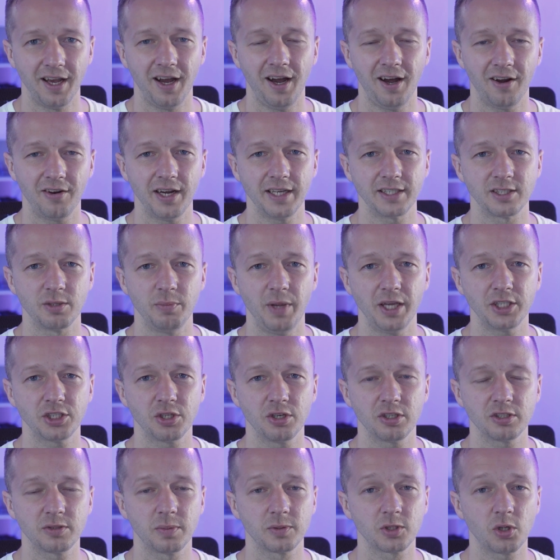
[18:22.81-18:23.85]
All right, so make sure
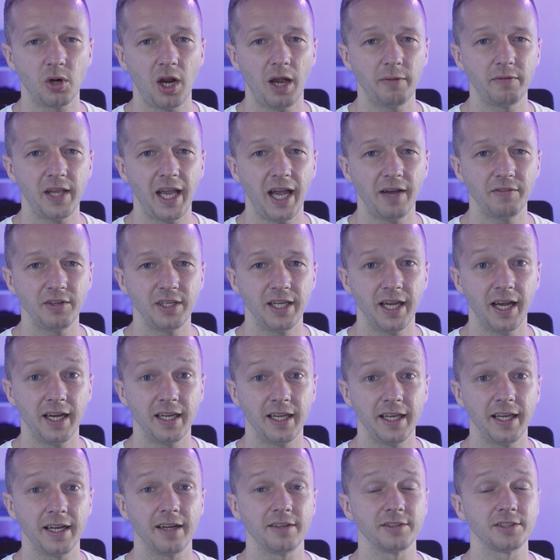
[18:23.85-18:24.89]
to subscribe if you haven't
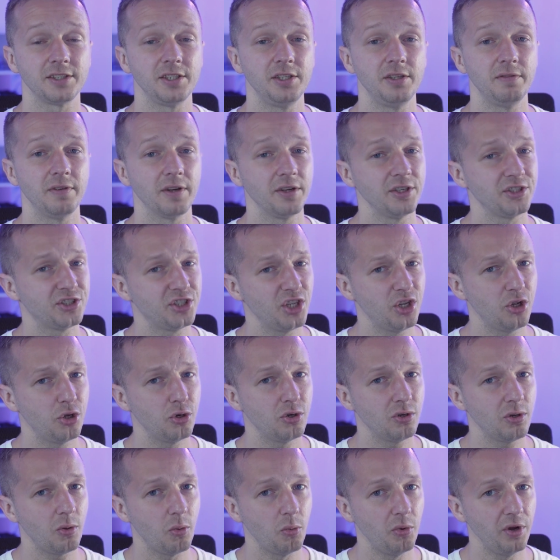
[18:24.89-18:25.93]
yet, and I'll see you very soon
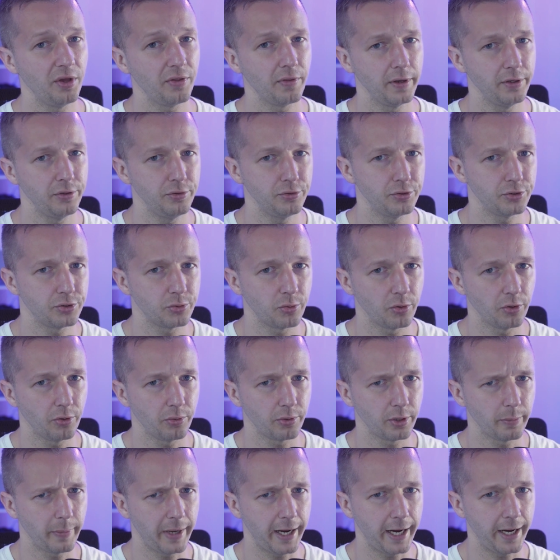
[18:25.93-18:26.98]
with a new tutorial.
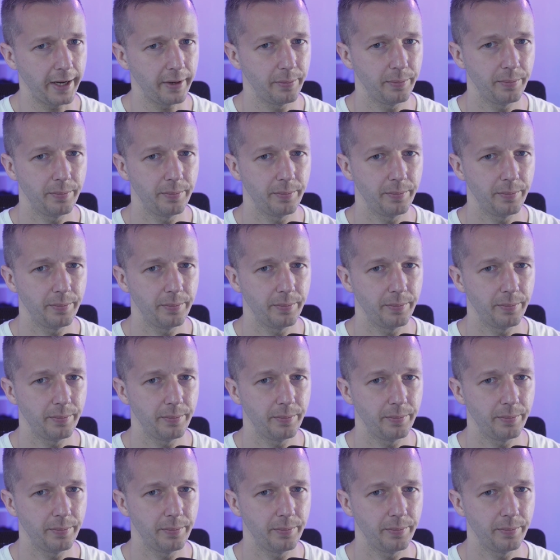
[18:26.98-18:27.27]
Goodbye.